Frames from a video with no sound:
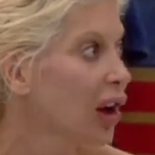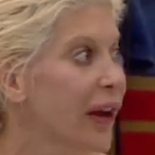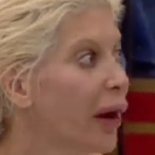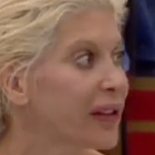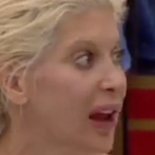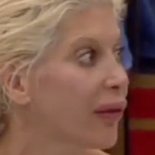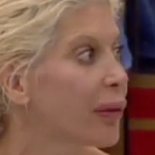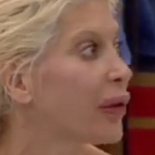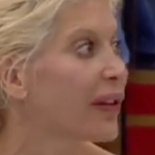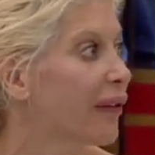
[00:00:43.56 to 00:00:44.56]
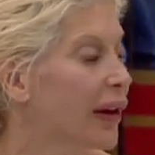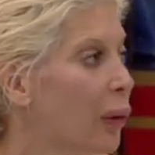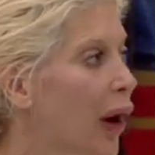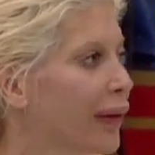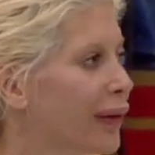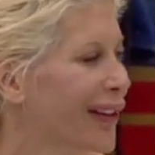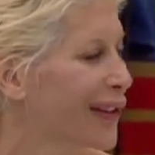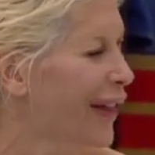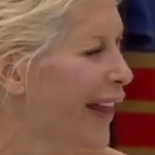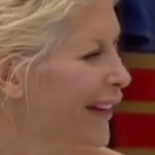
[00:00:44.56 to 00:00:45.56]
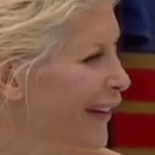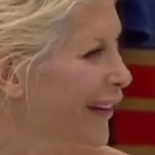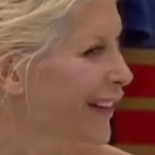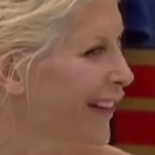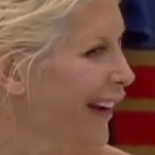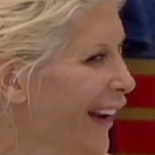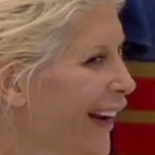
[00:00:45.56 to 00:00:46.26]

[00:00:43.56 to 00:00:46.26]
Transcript: Now everybody's having wine, so it's not that crazy.